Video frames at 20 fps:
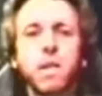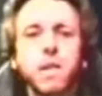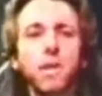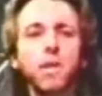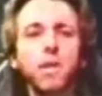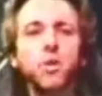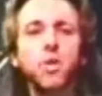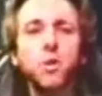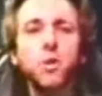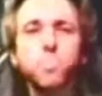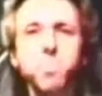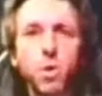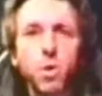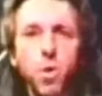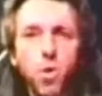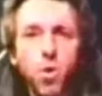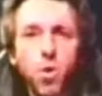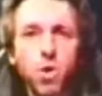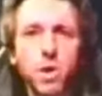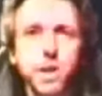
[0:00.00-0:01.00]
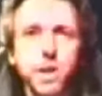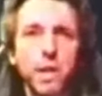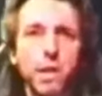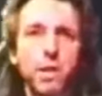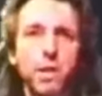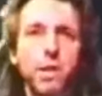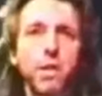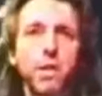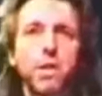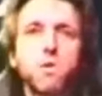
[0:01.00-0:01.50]

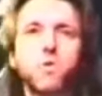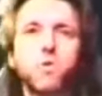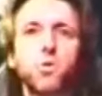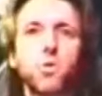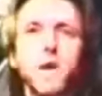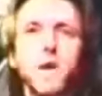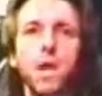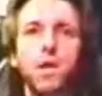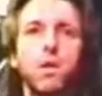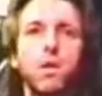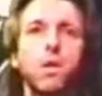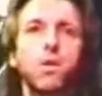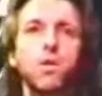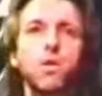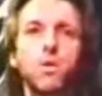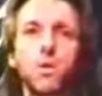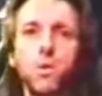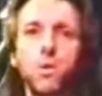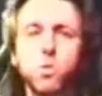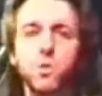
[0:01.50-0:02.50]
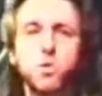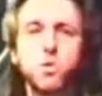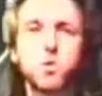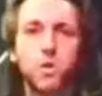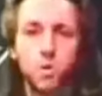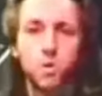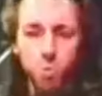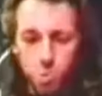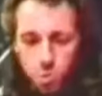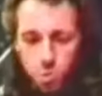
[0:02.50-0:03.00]
exploring throughout our solar
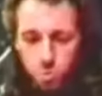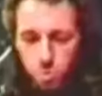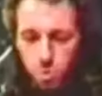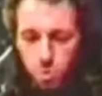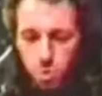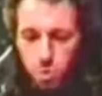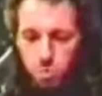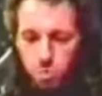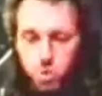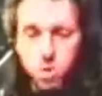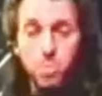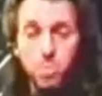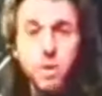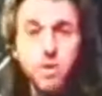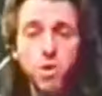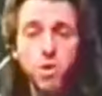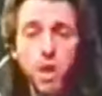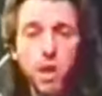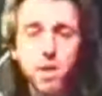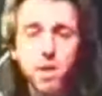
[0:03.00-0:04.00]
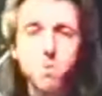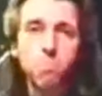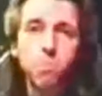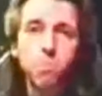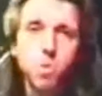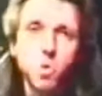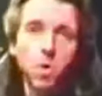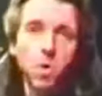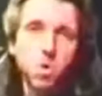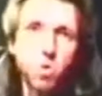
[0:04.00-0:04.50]
system with the probes, the Magellan
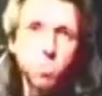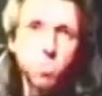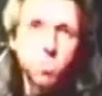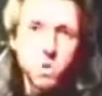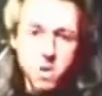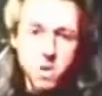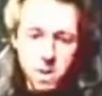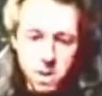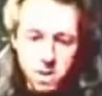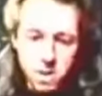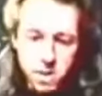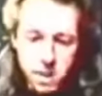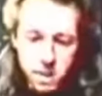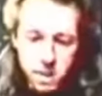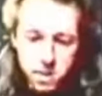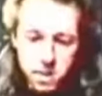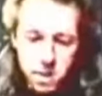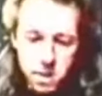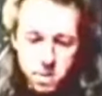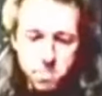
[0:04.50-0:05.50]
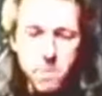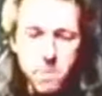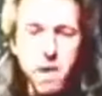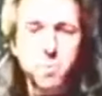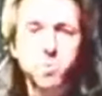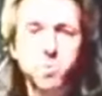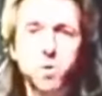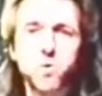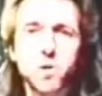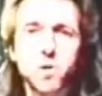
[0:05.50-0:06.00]
probe, that
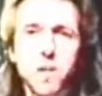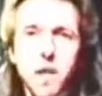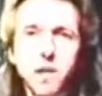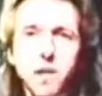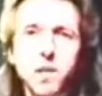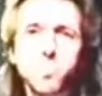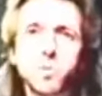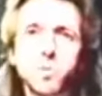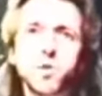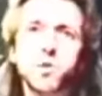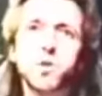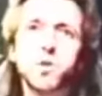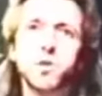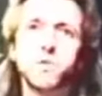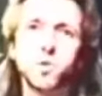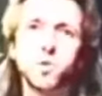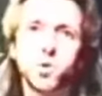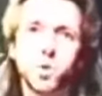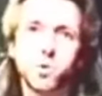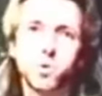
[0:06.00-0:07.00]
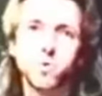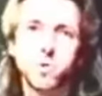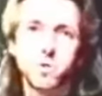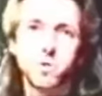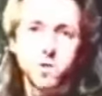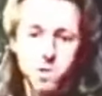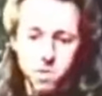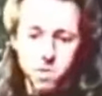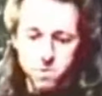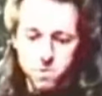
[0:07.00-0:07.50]
mapped over 90% of the
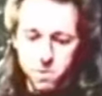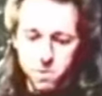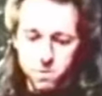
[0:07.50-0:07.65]
surface of